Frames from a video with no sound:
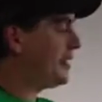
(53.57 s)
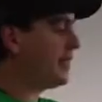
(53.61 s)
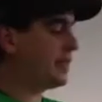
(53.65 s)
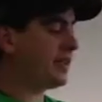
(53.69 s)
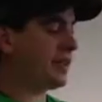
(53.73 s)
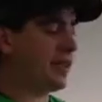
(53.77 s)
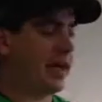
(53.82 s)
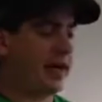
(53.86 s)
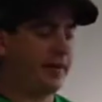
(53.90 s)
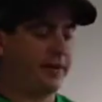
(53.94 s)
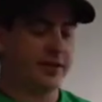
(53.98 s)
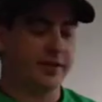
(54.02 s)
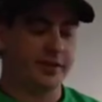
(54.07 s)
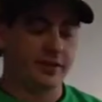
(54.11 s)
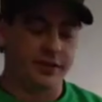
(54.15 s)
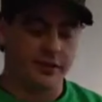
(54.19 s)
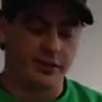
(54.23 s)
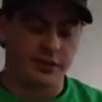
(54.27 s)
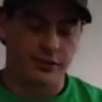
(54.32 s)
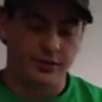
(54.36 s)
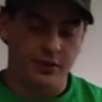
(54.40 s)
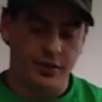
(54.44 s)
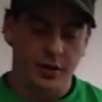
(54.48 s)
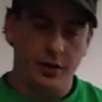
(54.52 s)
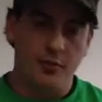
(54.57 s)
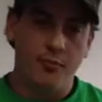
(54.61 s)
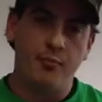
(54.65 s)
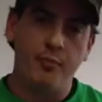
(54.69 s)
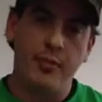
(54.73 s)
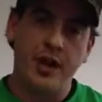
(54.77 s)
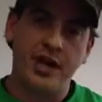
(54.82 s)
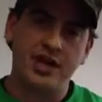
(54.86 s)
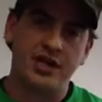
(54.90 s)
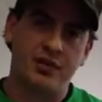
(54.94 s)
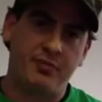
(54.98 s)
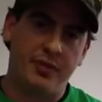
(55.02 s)
it inside of this little
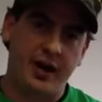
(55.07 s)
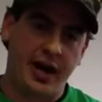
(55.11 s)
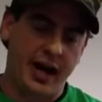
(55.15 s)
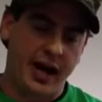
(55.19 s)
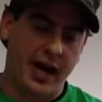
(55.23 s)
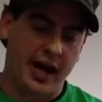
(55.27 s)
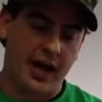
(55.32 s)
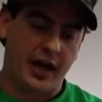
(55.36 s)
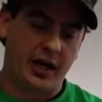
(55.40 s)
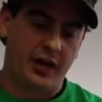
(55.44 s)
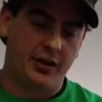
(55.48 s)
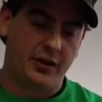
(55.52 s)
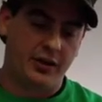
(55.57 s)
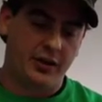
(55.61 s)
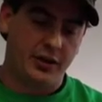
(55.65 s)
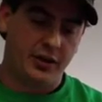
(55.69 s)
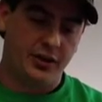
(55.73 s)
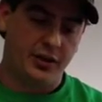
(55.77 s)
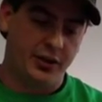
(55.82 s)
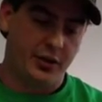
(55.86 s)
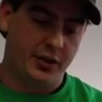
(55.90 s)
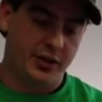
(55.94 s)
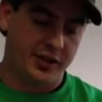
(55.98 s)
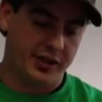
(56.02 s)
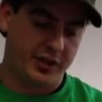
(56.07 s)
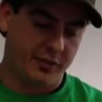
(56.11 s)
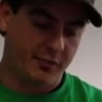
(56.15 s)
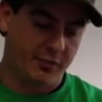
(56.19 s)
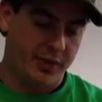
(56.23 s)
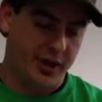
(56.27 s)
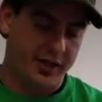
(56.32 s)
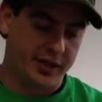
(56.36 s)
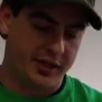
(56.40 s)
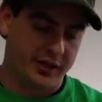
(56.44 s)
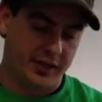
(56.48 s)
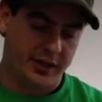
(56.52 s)
mesh bag known as a
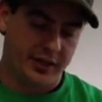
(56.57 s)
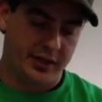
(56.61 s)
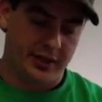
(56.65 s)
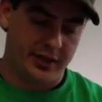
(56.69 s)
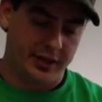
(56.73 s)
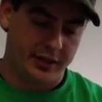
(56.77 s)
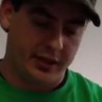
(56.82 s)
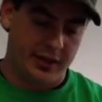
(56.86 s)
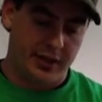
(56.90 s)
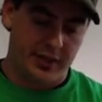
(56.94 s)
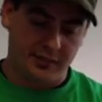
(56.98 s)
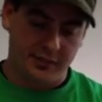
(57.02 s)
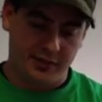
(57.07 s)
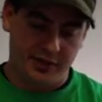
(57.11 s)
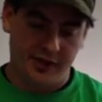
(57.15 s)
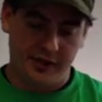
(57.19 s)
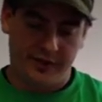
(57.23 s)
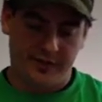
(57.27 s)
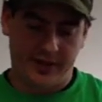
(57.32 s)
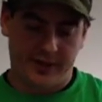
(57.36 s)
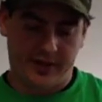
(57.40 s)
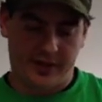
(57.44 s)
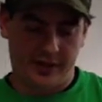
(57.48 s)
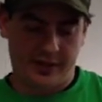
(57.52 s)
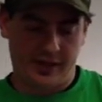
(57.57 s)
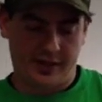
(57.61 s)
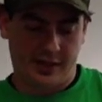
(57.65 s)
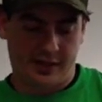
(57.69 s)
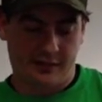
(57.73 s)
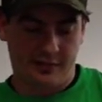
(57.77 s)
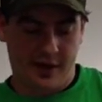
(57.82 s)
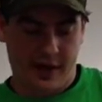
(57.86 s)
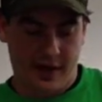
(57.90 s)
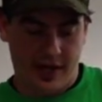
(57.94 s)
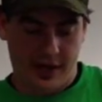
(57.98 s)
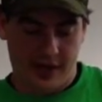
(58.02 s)
muslin. See if I can stick
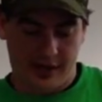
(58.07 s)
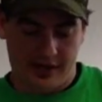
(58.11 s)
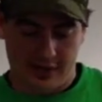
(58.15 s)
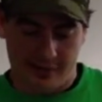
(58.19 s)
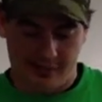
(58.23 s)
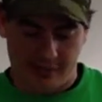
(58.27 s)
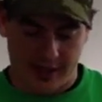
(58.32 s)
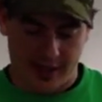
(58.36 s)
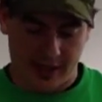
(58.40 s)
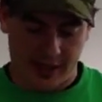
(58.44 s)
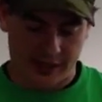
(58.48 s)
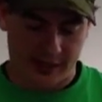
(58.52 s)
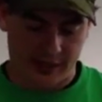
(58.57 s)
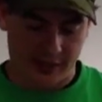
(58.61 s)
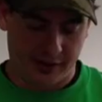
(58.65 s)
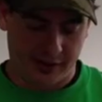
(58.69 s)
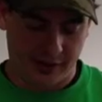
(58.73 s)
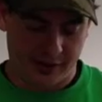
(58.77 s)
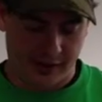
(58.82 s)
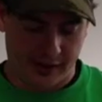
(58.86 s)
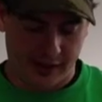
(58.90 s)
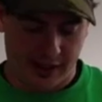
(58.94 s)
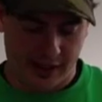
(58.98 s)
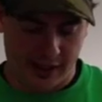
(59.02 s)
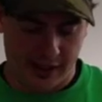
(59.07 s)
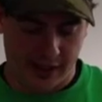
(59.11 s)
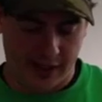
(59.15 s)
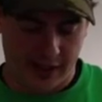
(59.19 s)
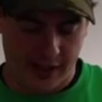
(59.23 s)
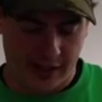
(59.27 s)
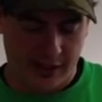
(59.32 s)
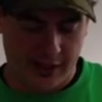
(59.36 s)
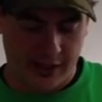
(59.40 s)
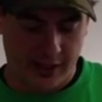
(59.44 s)
my hand in the bag so you can see it.